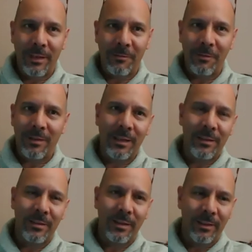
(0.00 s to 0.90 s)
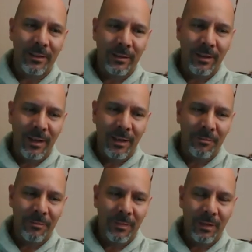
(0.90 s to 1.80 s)
thing with engineering
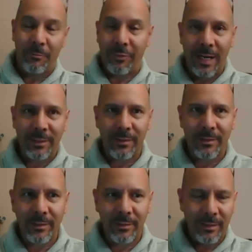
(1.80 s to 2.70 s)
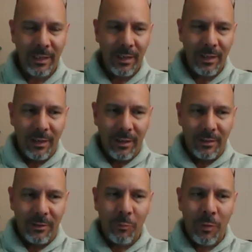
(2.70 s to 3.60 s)
in practice is
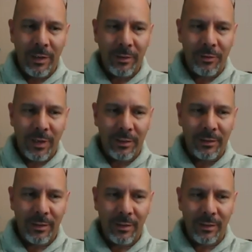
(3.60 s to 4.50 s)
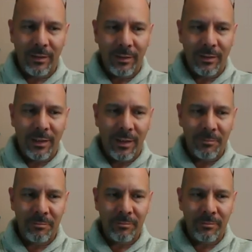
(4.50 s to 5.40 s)
you want to try to
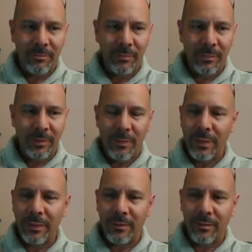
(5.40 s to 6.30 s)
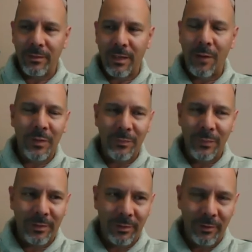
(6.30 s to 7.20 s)
limit how much
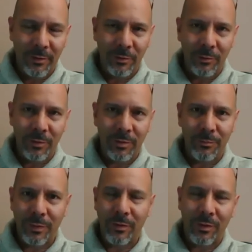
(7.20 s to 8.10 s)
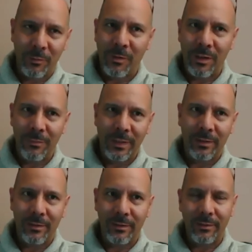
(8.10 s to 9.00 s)
material you use because we want to make
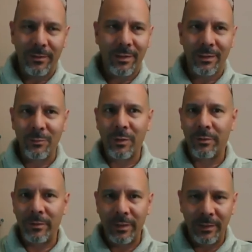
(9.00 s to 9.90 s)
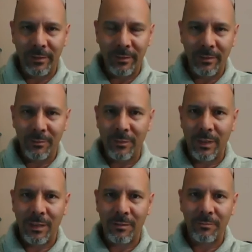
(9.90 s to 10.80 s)
things more green,
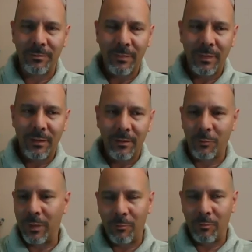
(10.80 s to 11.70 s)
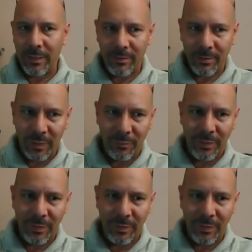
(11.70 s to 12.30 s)
so we don't waste as much